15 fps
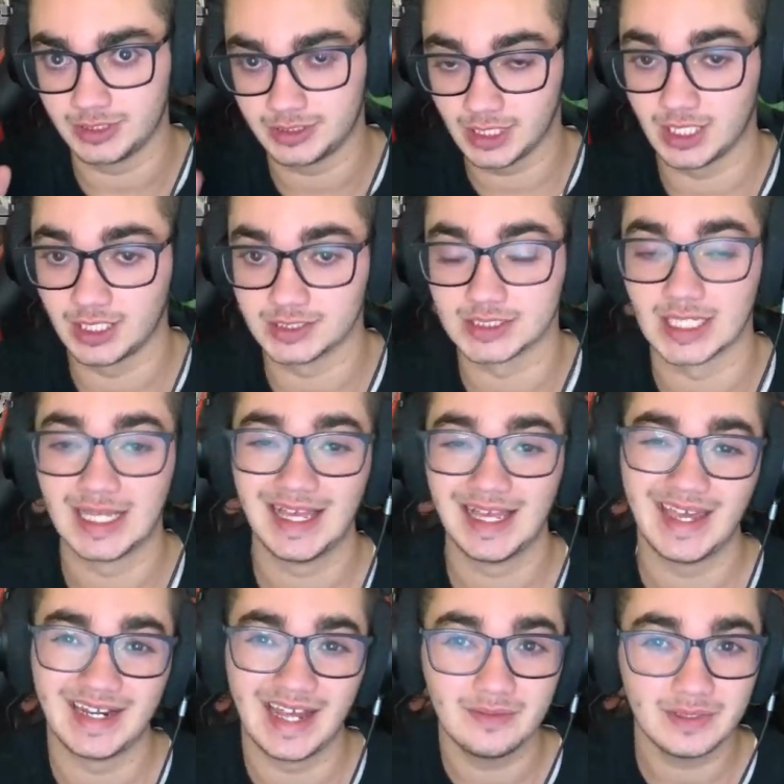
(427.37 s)
does.
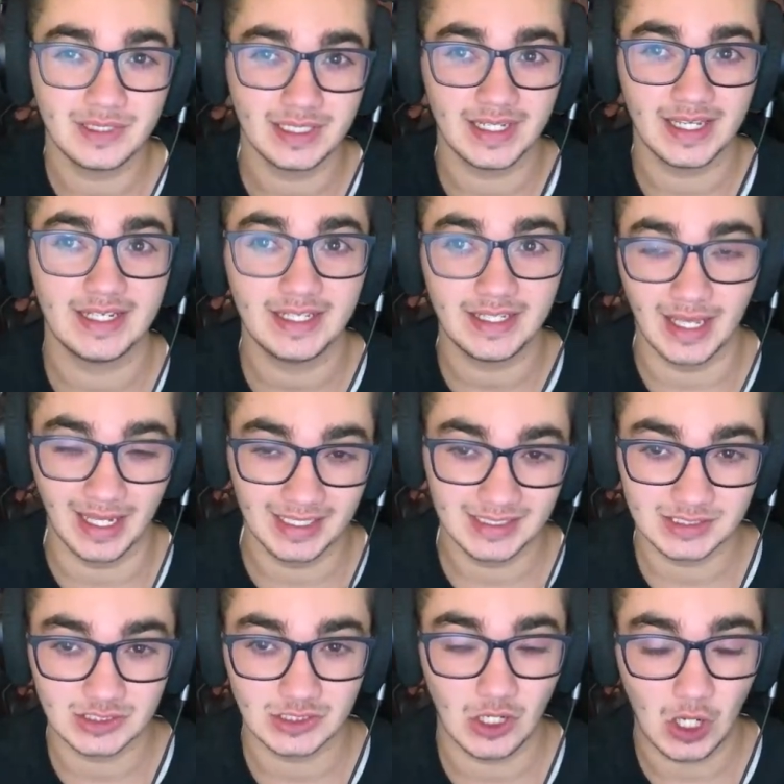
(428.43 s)
And having an
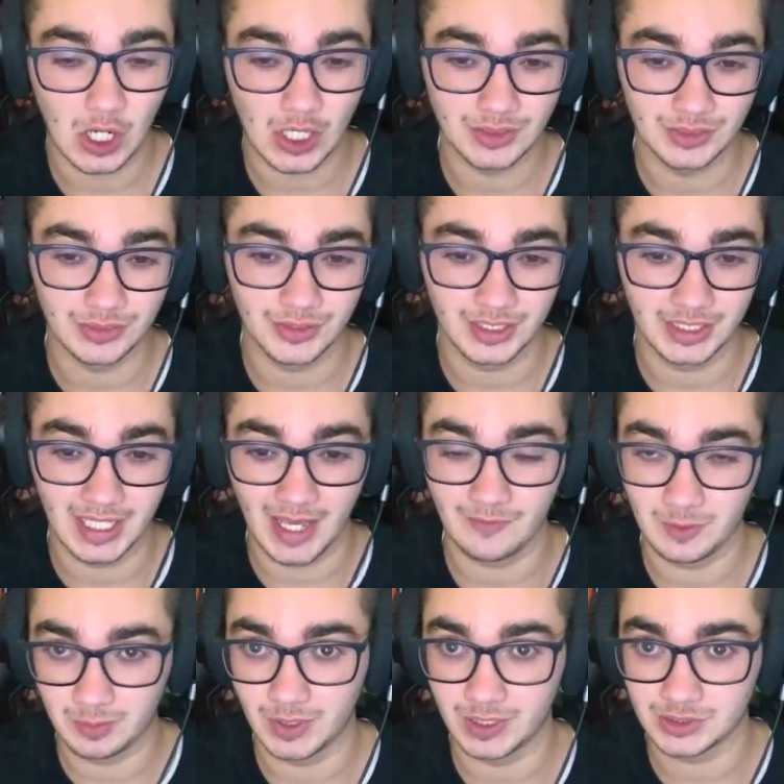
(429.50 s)
ADS on the heavy
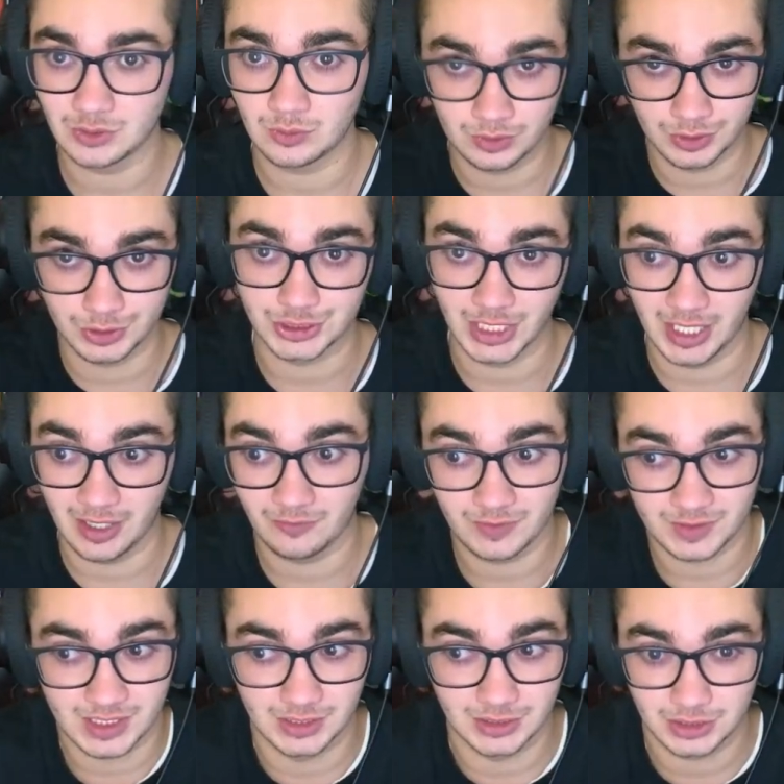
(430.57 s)
pistol or the Sheriff
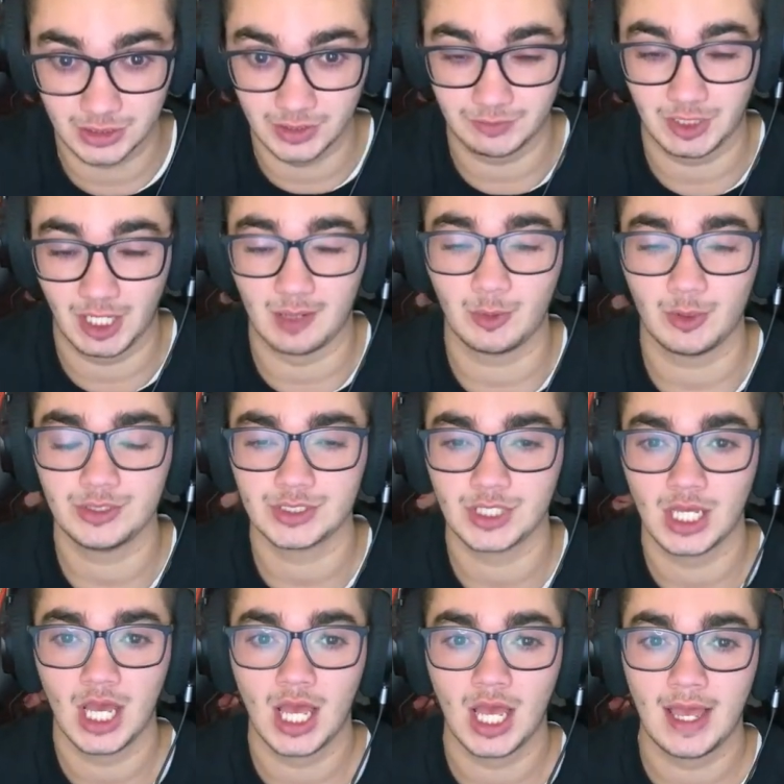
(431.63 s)
essentially of Chambers,
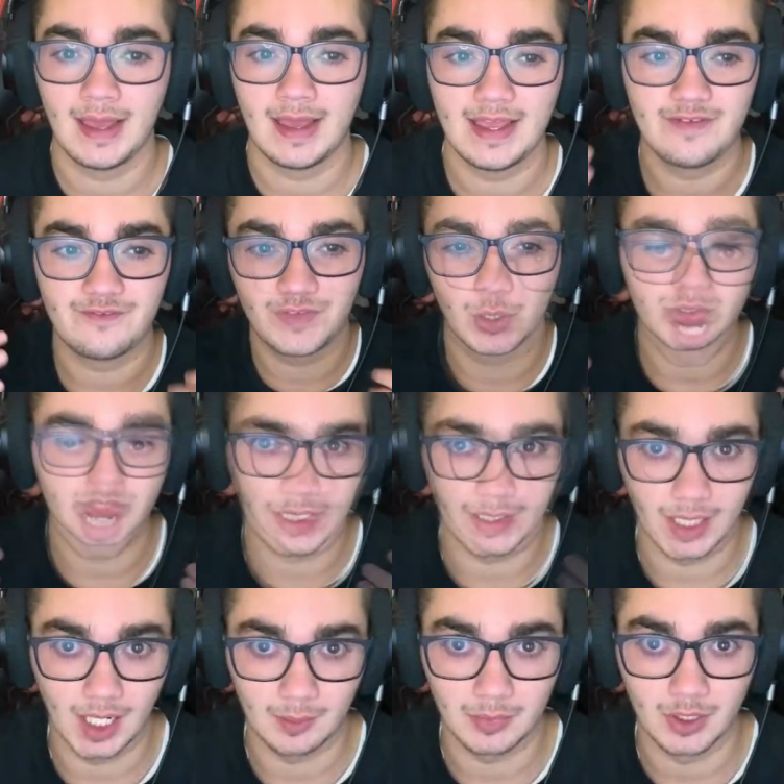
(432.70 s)
it feels like a
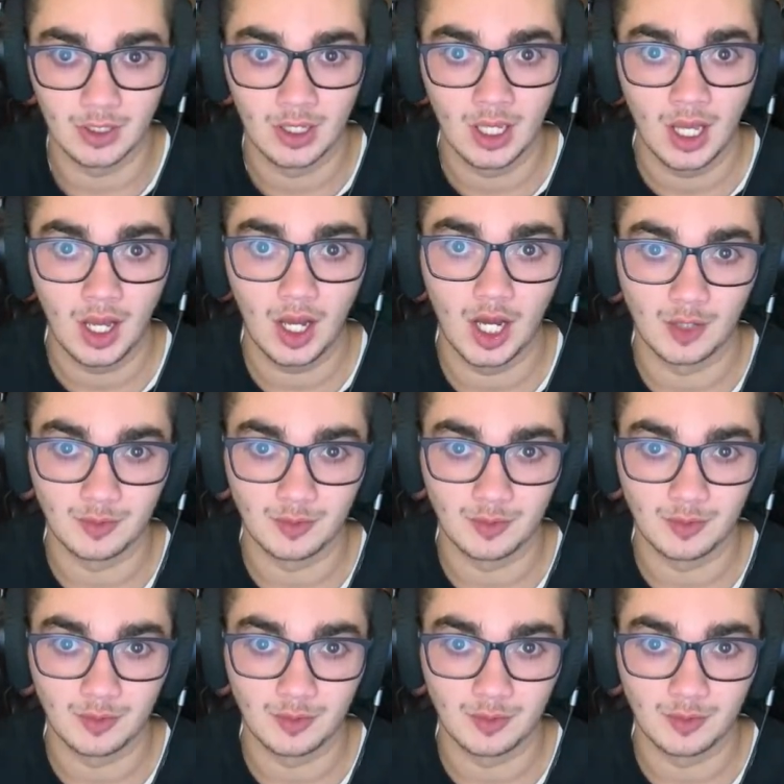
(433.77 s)
pocket op.